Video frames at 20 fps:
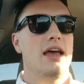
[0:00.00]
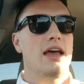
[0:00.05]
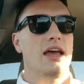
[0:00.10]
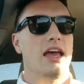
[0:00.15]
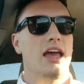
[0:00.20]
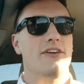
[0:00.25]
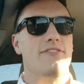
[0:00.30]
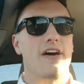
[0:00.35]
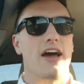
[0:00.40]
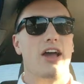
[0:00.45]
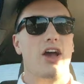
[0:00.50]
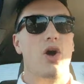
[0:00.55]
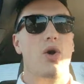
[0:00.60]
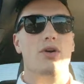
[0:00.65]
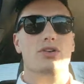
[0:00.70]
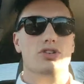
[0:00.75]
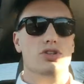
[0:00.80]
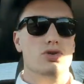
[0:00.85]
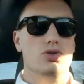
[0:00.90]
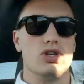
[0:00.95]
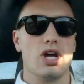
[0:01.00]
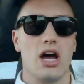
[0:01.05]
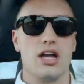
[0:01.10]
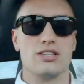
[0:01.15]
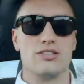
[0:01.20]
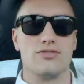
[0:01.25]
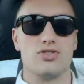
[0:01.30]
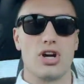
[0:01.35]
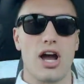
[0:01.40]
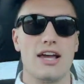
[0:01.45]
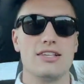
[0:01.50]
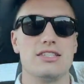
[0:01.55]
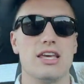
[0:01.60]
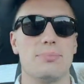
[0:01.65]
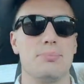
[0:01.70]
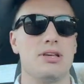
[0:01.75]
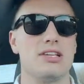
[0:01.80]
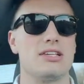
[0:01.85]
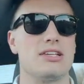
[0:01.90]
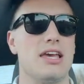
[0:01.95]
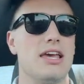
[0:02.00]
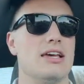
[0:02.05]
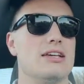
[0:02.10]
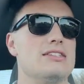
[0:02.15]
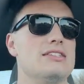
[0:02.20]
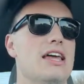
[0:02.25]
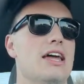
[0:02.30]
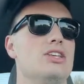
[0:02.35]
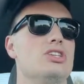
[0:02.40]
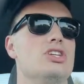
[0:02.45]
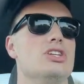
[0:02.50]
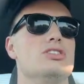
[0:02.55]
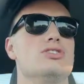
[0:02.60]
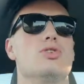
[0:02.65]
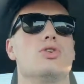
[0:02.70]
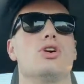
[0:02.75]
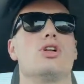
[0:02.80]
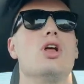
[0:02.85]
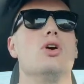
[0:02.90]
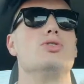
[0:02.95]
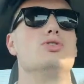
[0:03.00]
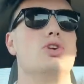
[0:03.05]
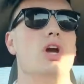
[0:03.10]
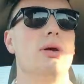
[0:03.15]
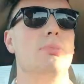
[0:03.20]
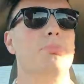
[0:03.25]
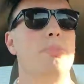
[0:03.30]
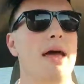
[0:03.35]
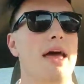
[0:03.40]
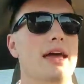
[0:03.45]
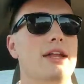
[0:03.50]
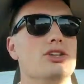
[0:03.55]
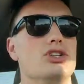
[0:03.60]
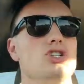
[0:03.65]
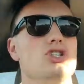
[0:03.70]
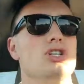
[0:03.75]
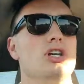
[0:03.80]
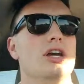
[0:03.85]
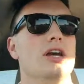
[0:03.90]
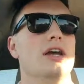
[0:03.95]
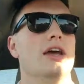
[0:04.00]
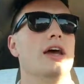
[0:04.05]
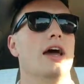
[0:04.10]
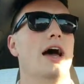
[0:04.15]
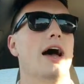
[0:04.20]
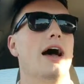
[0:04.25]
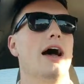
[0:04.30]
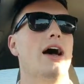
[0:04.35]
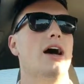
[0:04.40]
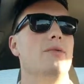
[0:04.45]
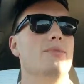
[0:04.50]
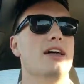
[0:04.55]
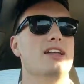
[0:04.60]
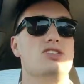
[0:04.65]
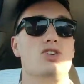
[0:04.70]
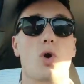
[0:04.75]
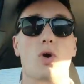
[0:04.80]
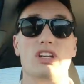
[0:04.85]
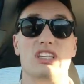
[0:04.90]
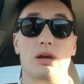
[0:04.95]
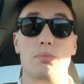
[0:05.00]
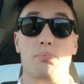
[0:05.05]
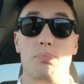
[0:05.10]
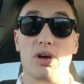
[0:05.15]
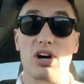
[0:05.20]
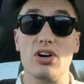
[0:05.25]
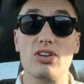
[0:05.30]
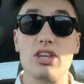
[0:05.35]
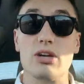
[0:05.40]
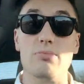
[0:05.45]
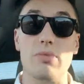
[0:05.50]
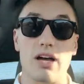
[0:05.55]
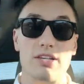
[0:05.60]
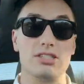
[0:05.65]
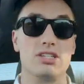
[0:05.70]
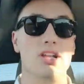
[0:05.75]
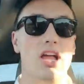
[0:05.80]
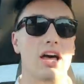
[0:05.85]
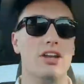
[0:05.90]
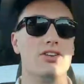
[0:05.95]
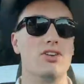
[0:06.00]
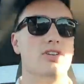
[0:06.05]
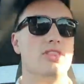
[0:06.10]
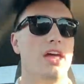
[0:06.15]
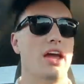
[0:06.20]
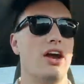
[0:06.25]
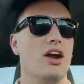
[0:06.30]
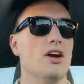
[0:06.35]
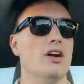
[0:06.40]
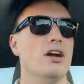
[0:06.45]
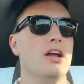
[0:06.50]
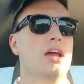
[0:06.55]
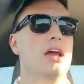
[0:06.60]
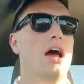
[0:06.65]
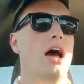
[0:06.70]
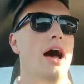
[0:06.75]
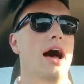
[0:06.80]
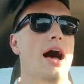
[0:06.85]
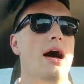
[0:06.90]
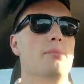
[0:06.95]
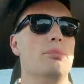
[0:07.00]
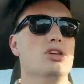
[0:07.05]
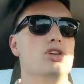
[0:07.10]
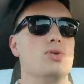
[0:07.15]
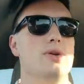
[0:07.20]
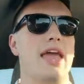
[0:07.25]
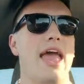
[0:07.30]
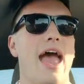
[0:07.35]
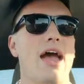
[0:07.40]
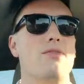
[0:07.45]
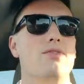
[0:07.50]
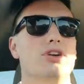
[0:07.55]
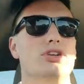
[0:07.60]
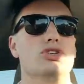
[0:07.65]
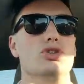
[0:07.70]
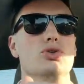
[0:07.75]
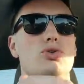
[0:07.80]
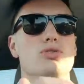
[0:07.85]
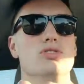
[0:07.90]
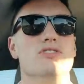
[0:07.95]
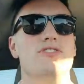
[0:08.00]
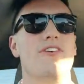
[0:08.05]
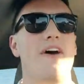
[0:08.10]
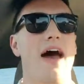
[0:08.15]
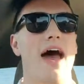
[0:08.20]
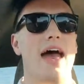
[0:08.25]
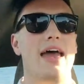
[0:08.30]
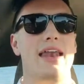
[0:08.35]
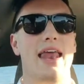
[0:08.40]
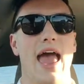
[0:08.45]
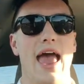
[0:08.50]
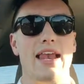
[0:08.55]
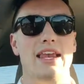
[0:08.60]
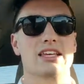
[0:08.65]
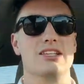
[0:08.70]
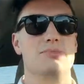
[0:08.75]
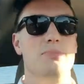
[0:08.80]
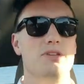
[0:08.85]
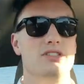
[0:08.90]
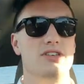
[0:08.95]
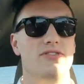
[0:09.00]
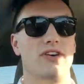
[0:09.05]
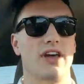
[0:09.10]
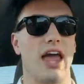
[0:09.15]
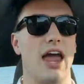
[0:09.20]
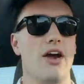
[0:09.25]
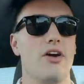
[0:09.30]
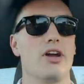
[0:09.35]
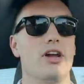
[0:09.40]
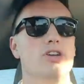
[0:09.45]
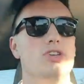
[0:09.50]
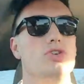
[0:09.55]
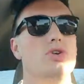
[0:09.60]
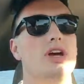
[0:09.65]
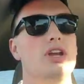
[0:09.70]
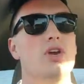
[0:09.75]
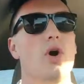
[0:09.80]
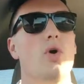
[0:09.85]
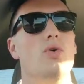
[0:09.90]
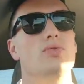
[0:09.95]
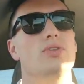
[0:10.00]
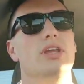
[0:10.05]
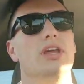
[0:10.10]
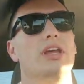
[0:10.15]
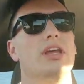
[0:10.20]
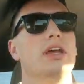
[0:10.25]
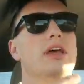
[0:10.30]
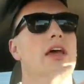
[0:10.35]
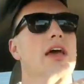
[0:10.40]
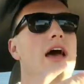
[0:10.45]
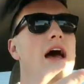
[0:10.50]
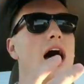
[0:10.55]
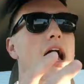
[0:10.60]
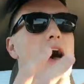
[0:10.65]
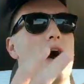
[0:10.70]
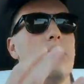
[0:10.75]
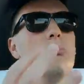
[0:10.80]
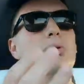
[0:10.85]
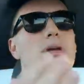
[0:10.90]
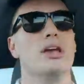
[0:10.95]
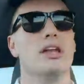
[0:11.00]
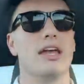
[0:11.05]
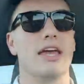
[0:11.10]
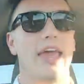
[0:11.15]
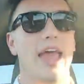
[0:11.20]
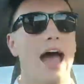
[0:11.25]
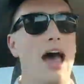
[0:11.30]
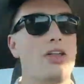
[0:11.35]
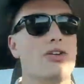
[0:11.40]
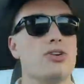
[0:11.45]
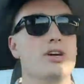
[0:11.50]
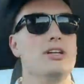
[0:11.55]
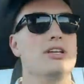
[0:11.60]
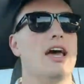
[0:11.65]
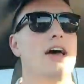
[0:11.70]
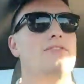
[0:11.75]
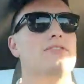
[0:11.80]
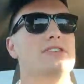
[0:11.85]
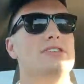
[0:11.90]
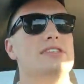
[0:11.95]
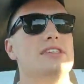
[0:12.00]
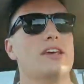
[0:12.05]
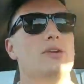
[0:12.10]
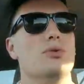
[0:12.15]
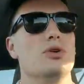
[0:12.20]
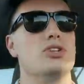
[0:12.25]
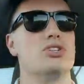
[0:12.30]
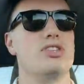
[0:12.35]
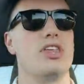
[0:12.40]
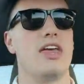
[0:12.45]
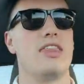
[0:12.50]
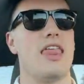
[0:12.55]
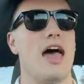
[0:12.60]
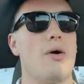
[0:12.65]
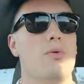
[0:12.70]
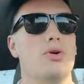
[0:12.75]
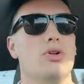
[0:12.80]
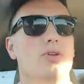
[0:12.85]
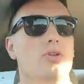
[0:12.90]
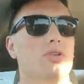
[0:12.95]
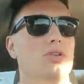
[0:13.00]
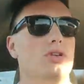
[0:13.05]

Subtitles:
If I go and do tons of tricep extensions or close grip bench, that's going to build the muscle under there, but you can't reduce fat in any specific area. You can only be in a calorie deficit, which then that will